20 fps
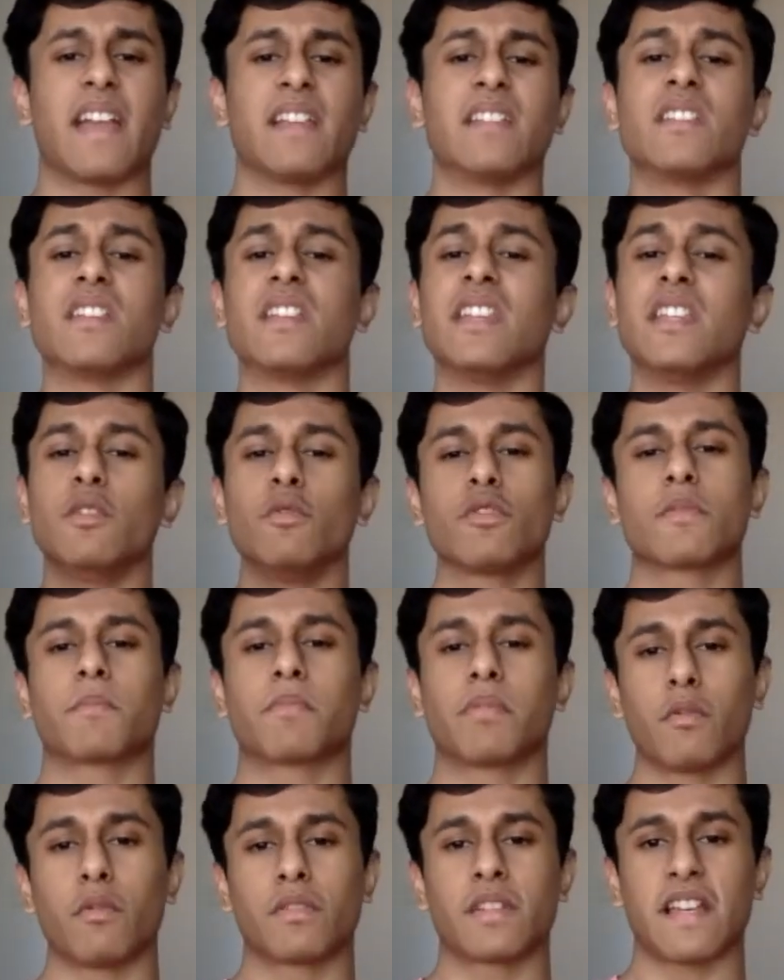and huge
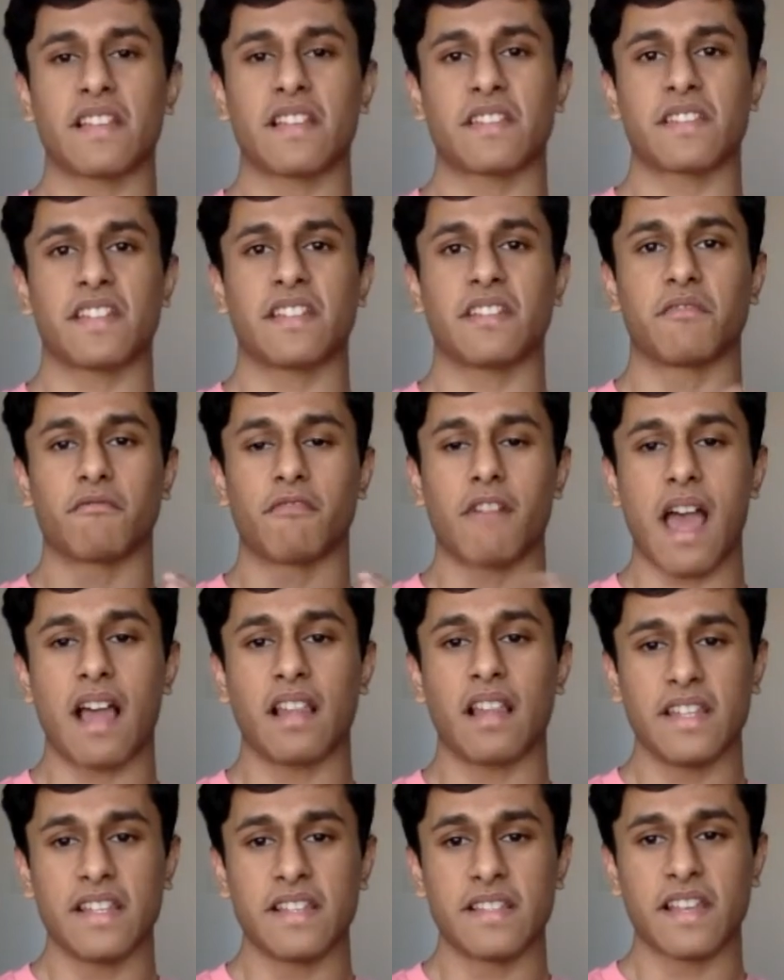protests and
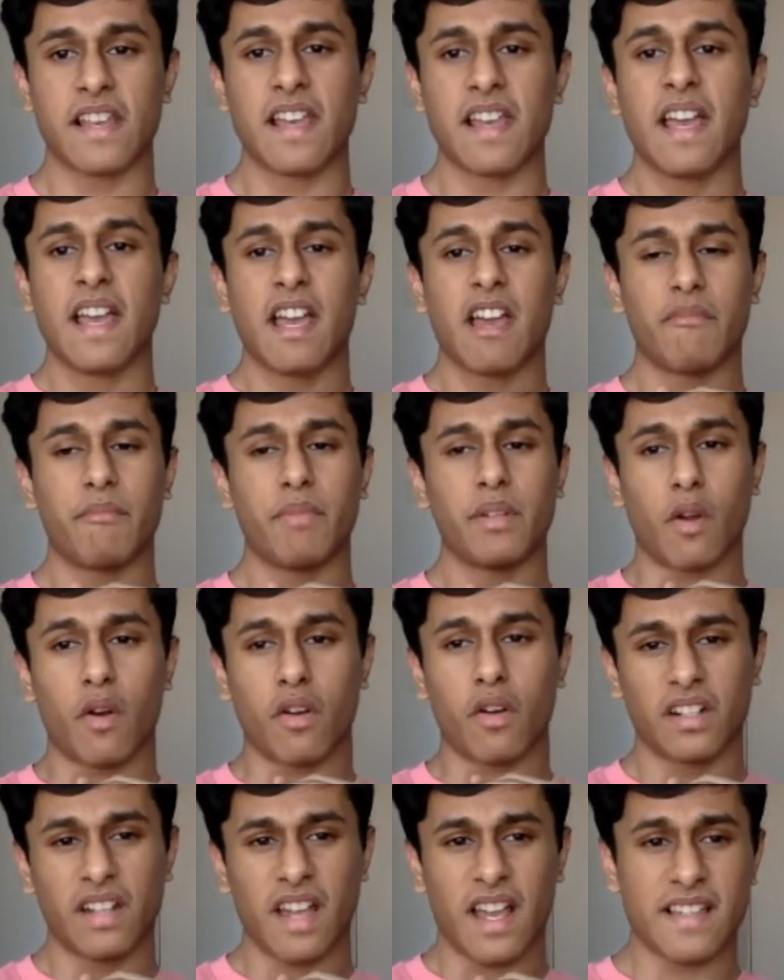rallies have been
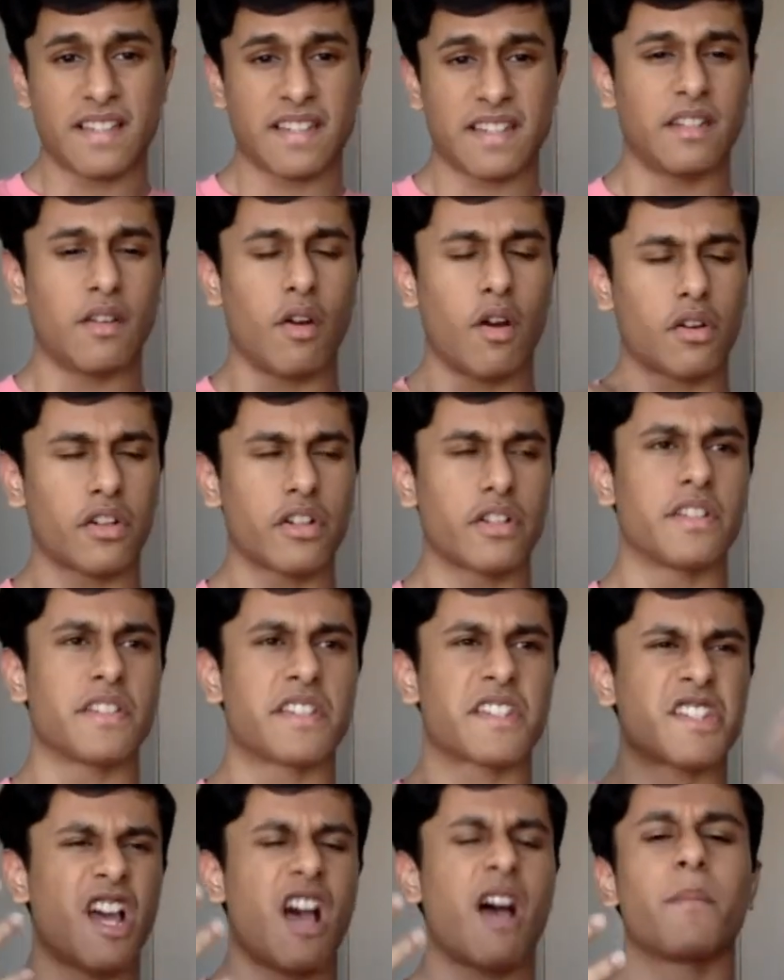organized in order to
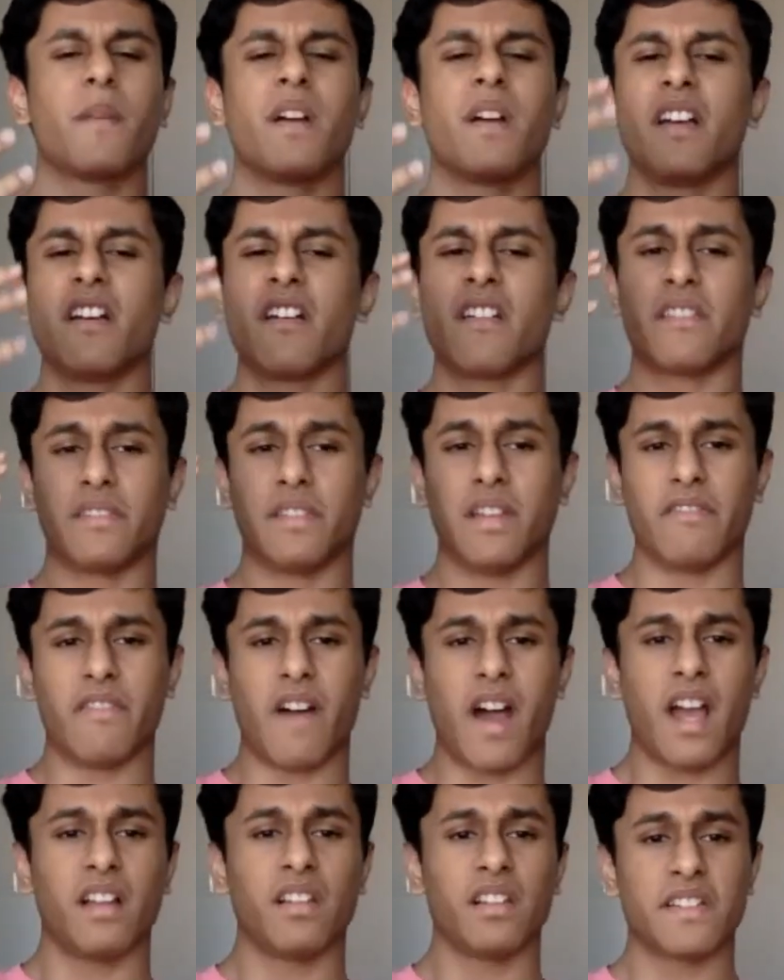stop the
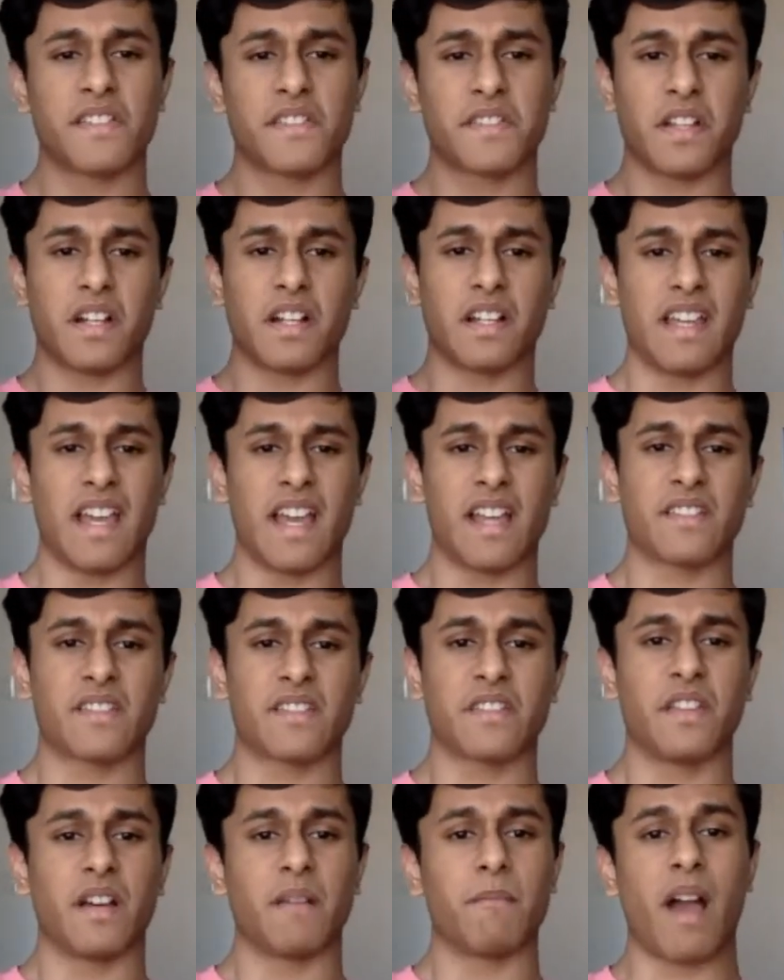violence
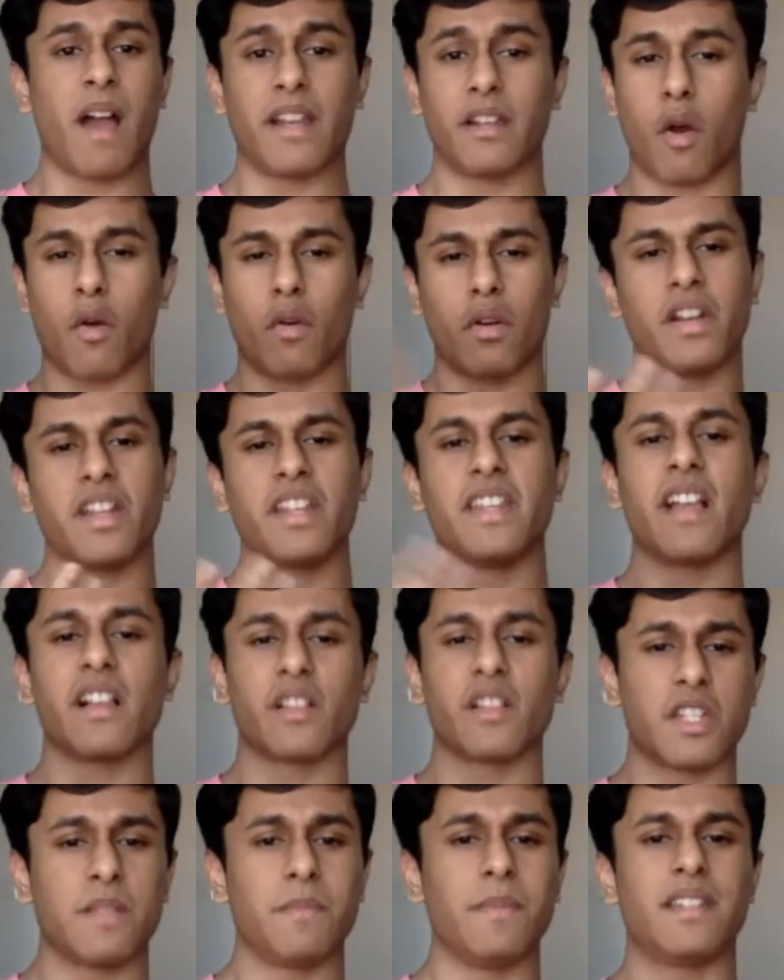against the minority
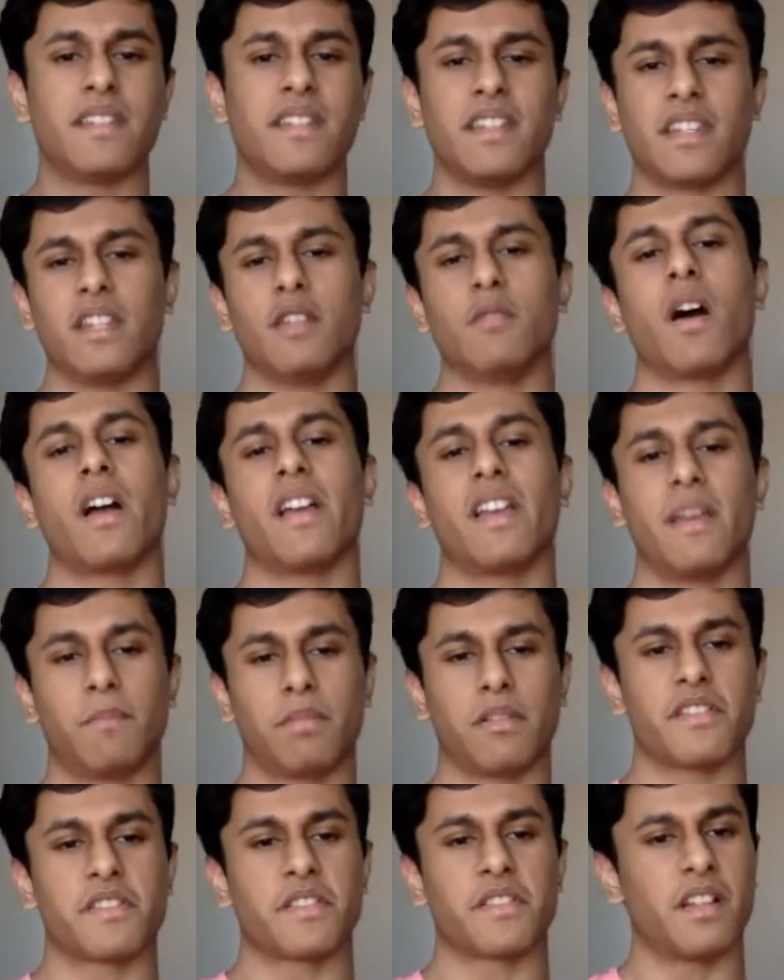LGBTQIA
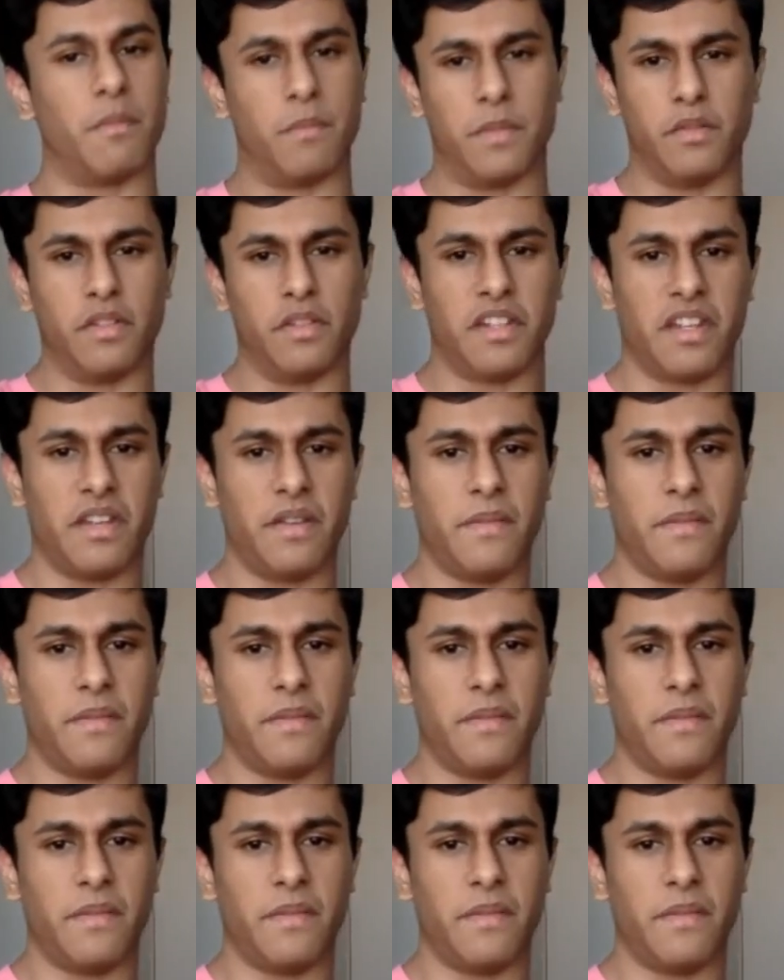plus community.